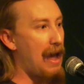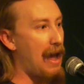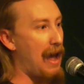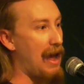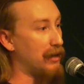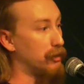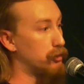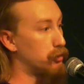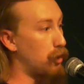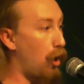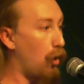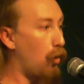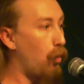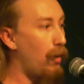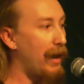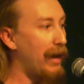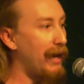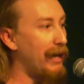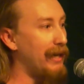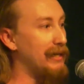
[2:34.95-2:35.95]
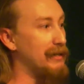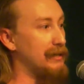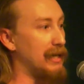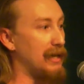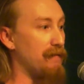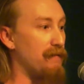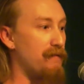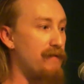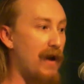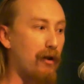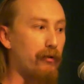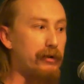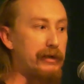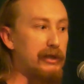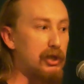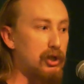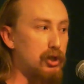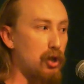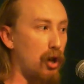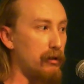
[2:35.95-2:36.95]
And Galway is a very
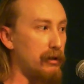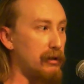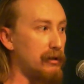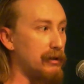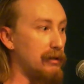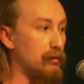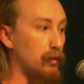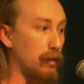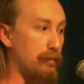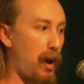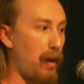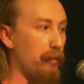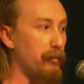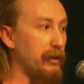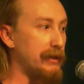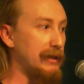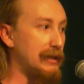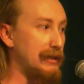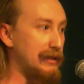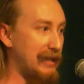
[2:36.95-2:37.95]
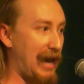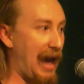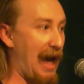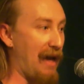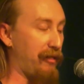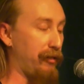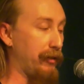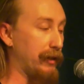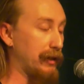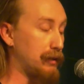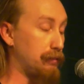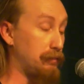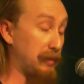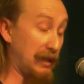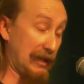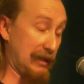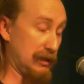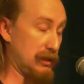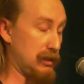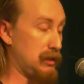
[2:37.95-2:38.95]
solidly Republican Catholic
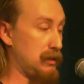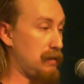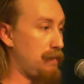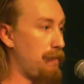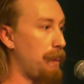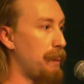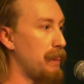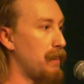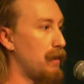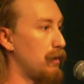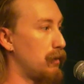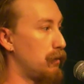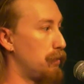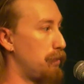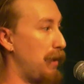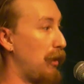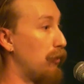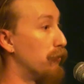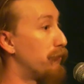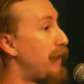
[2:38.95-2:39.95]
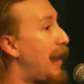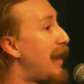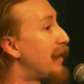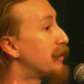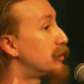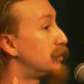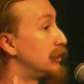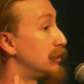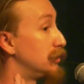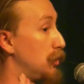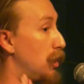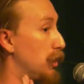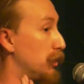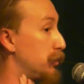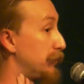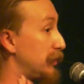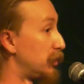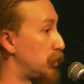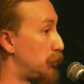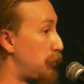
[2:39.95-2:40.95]
place. Belfast is not to
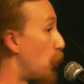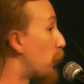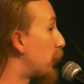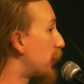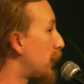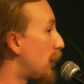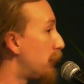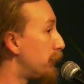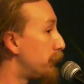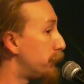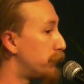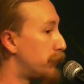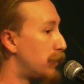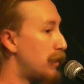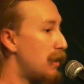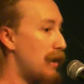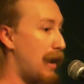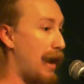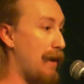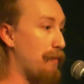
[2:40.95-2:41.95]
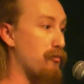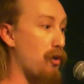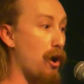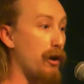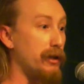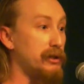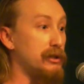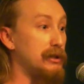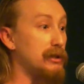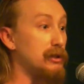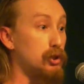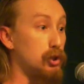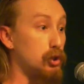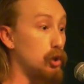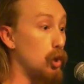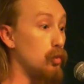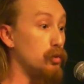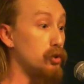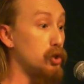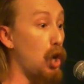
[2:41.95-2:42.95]
be spoken of, and Protestants
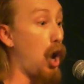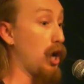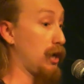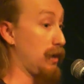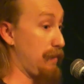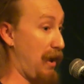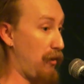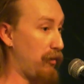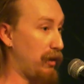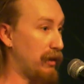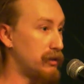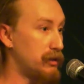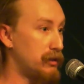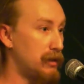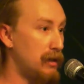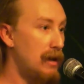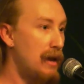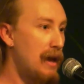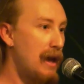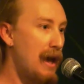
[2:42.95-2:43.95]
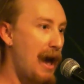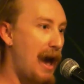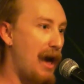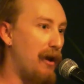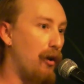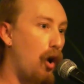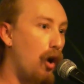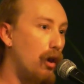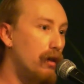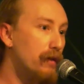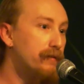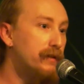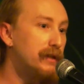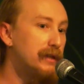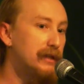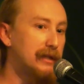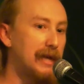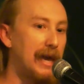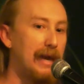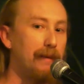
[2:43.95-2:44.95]
don't talk about it. And all of
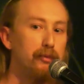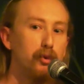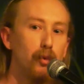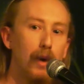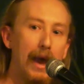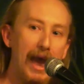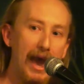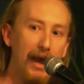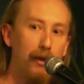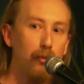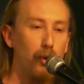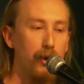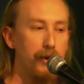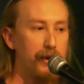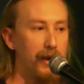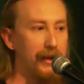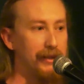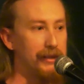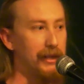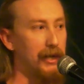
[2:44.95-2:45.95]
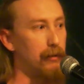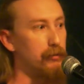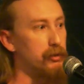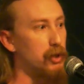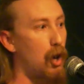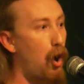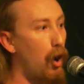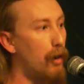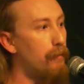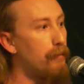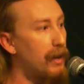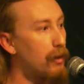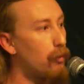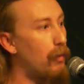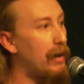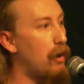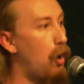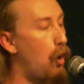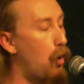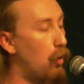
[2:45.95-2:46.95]
this came to a head one night that I was on my
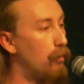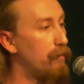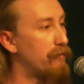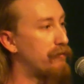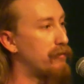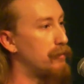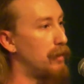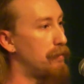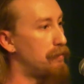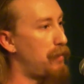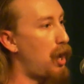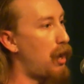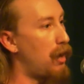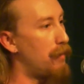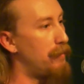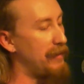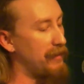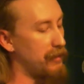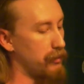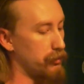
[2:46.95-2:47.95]
way home from a pub, and